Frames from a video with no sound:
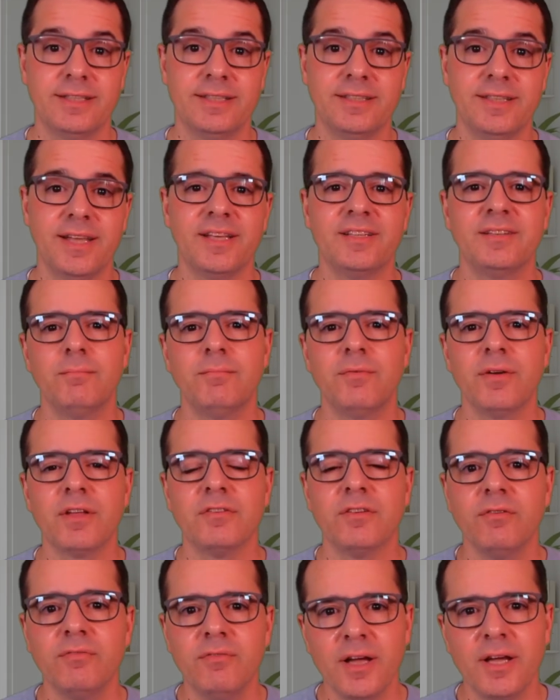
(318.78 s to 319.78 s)
That's
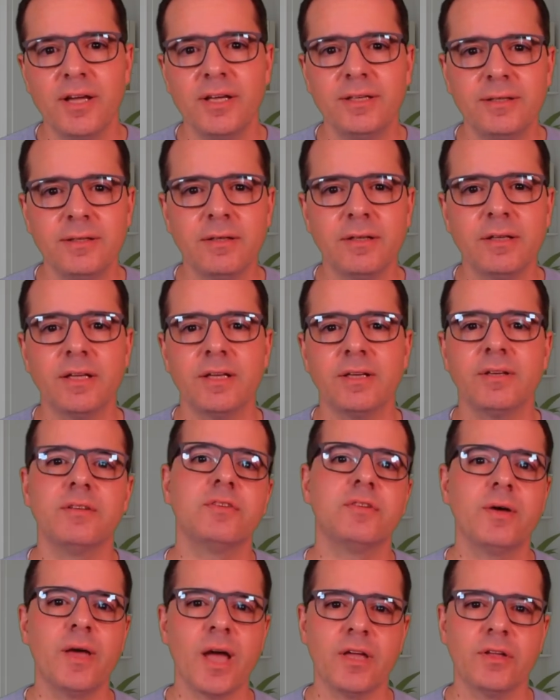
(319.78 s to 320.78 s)
impressive, right?
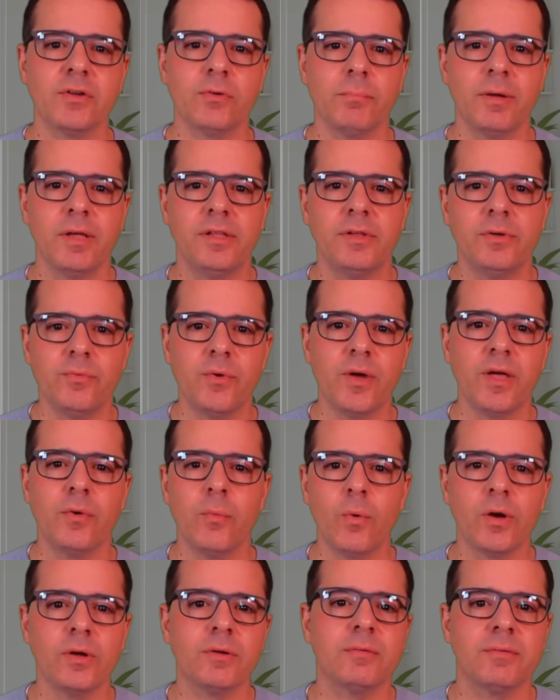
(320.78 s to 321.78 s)
So how do you pick the right
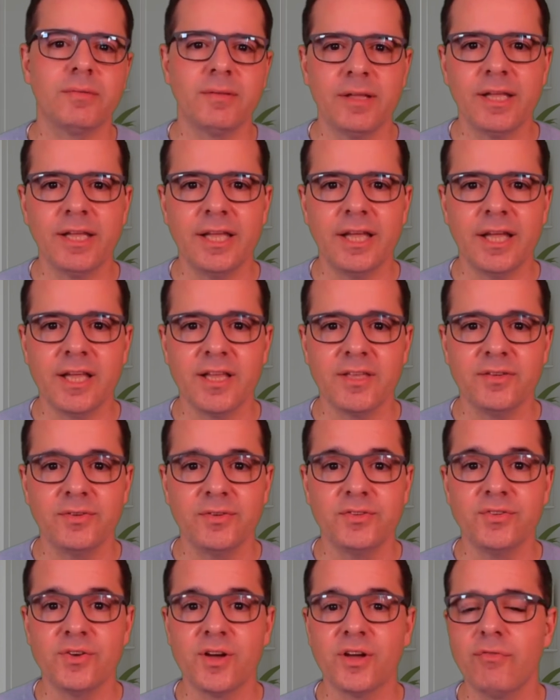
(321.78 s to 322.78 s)
one? Here's
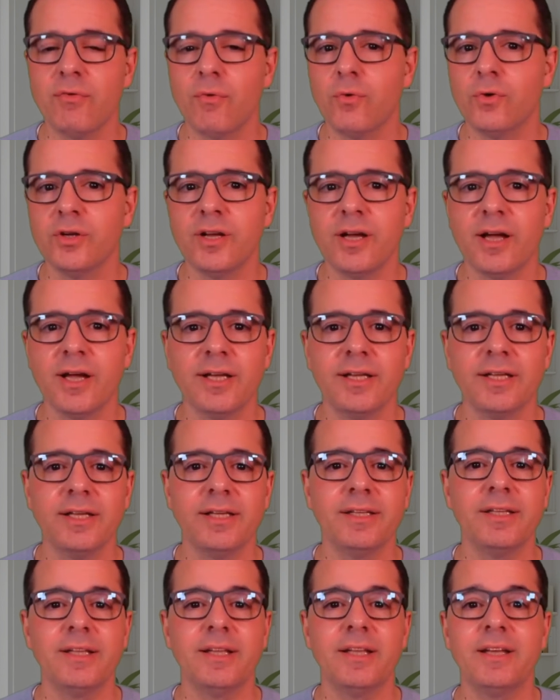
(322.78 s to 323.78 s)
a straightforward guide.
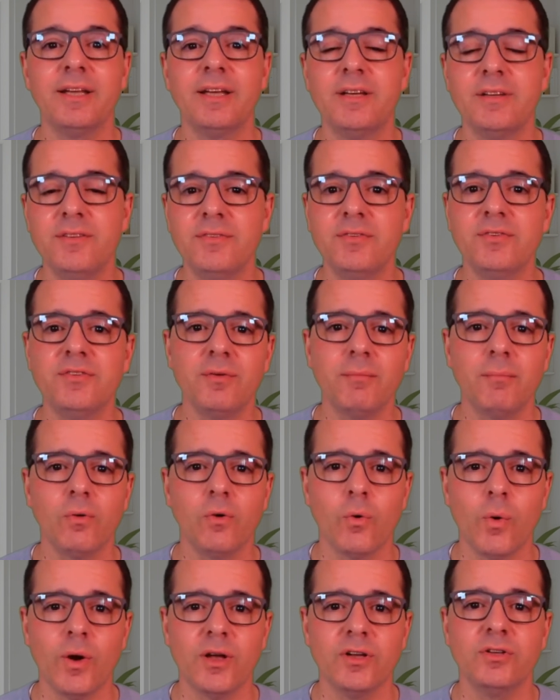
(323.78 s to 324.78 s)
For simple
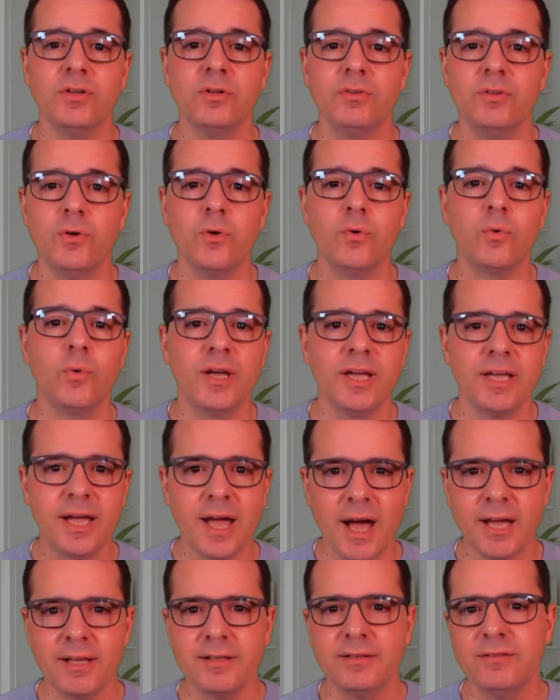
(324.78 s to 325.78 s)
questions or quick
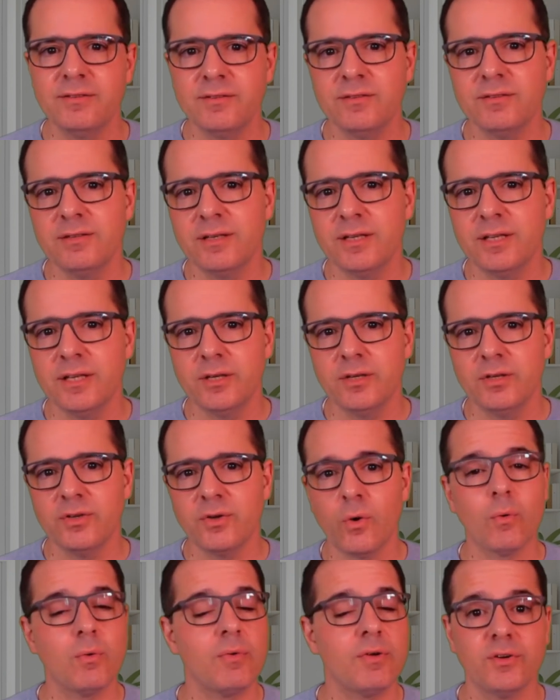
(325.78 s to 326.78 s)
tasks,
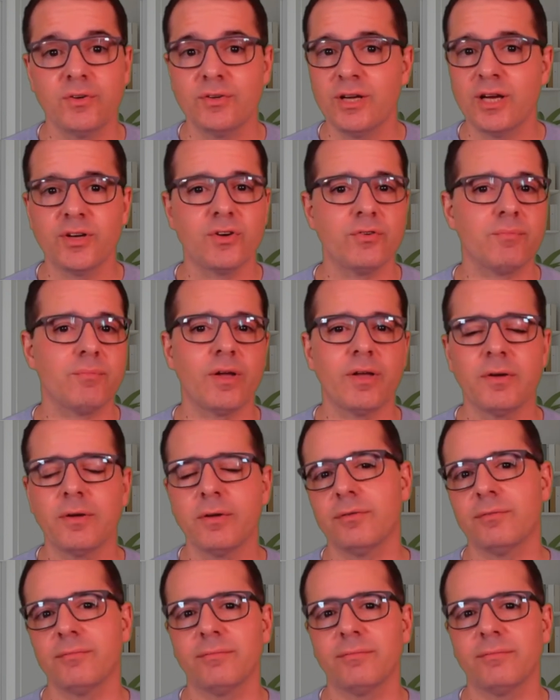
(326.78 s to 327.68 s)
go with the standard model.